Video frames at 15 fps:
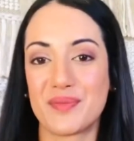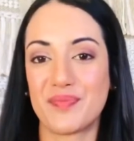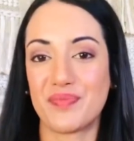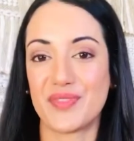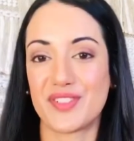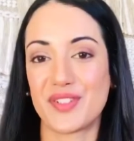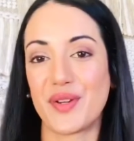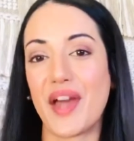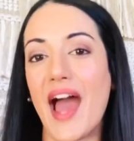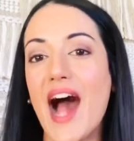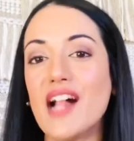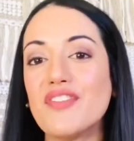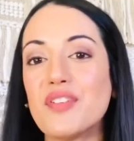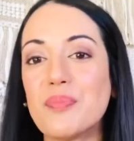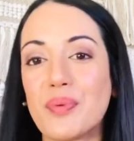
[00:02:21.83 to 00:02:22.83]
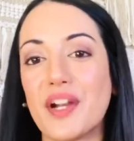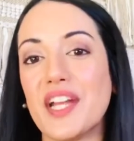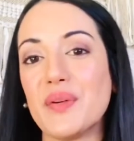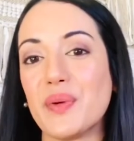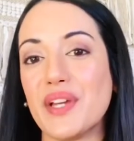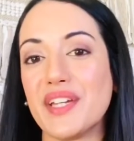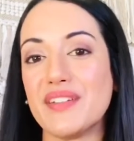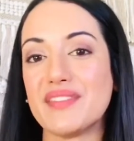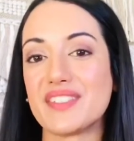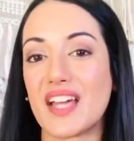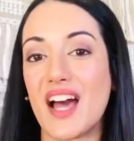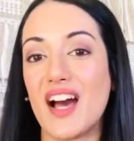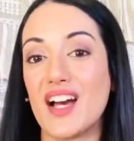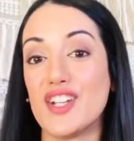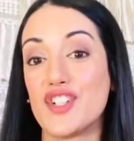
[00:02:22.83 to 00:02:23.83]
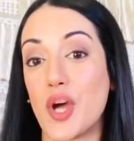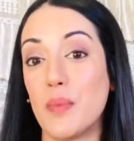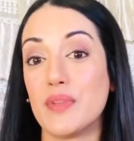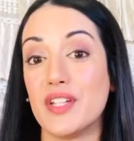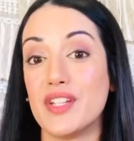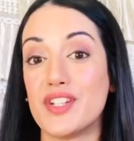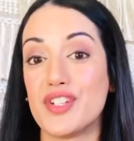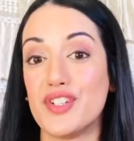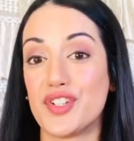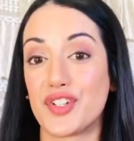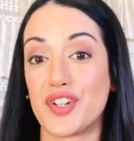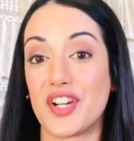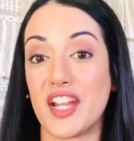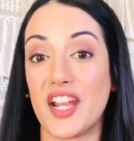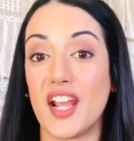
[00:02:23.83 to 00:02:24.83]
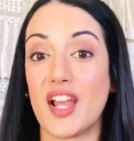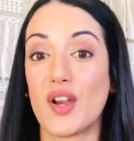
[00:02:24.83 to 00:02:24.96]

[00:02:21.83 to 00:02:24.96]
So alpha brainwaves are dominant during